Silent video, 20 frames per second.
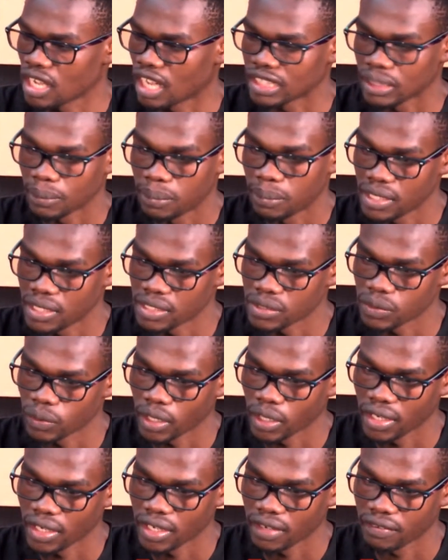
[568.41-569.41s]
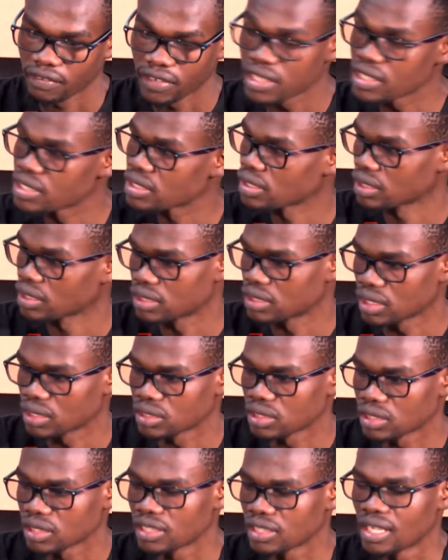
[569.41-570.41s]
at a place where you are very
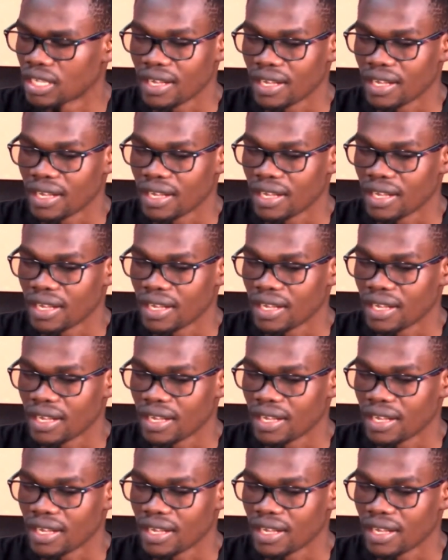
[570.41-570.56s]
strategic.